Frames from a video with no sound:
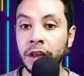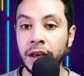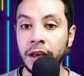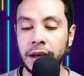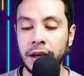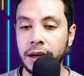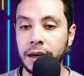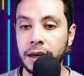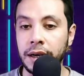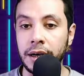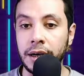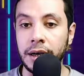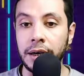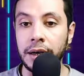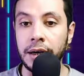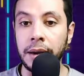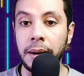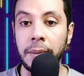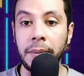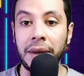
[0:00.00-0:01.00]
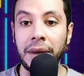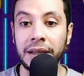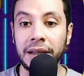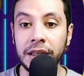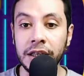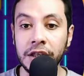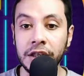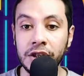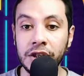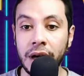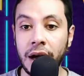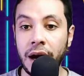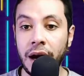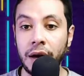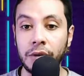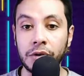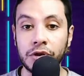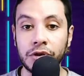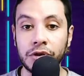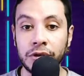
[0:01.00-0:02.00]
Malaysia,
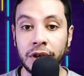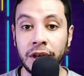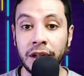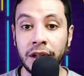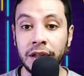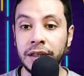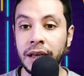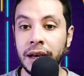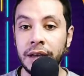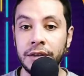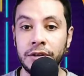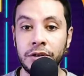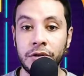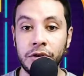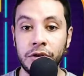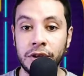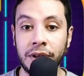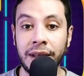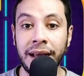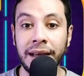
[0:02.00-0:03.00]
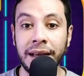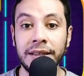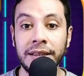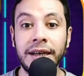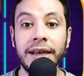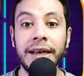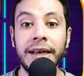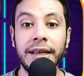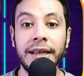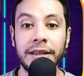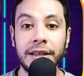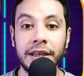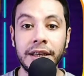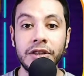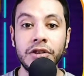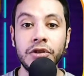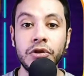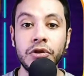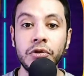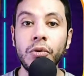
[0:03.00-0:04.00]
Australia, New Zealand, then
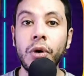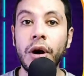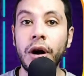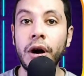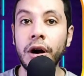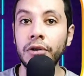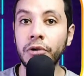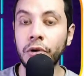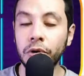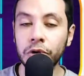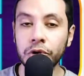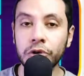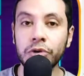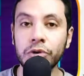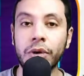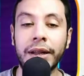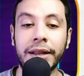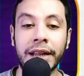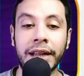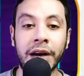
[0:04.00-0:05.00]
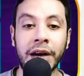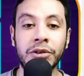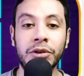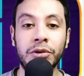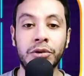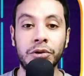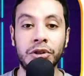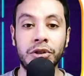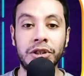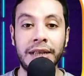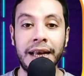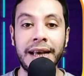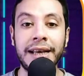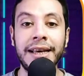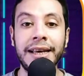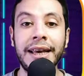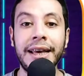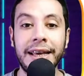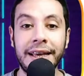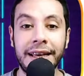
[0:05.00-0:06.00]
you are also allowed to stay
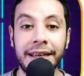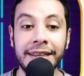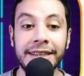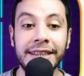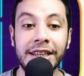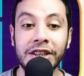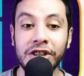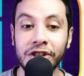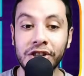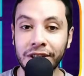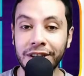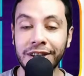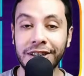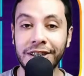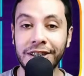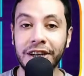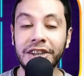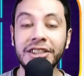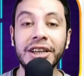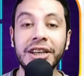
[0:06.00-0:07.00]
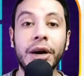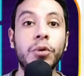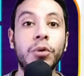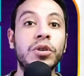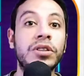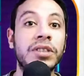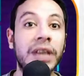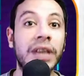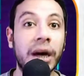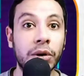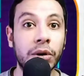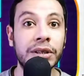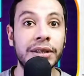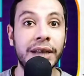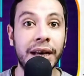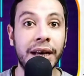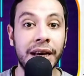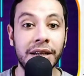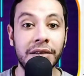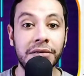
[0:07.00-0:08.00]
in the Schengen area without
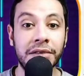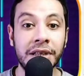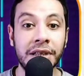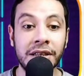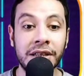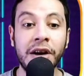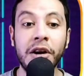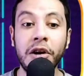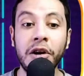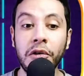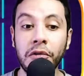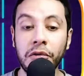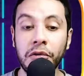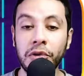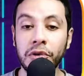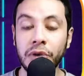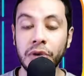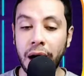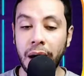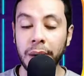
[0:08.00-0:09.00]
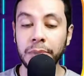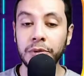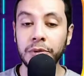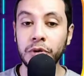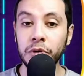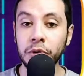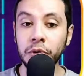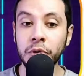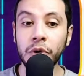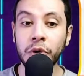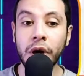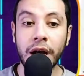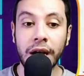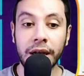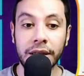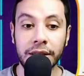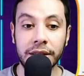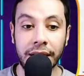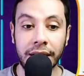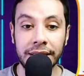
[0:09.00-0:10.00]
any visa for up to
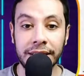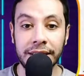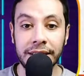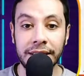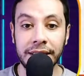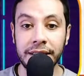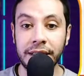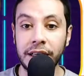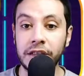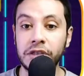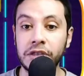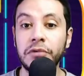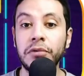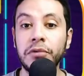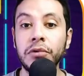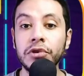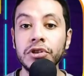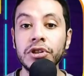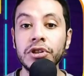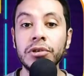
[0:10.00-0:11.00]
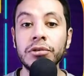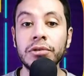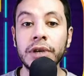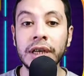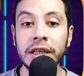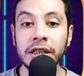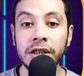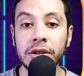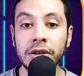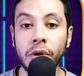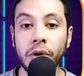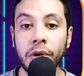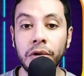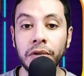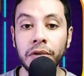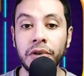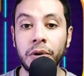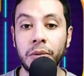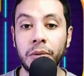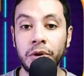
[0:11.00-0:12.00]
90 days. For the rest of
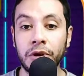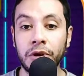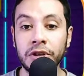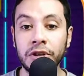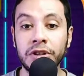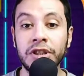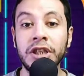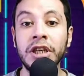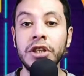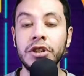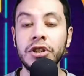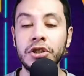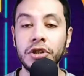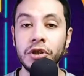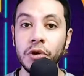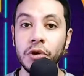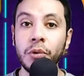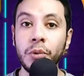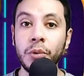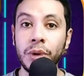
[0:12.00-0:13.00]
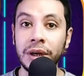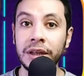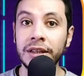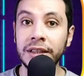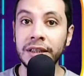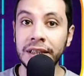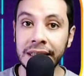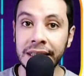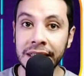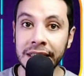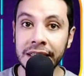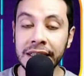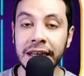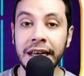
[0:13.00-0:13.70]
the world, you will need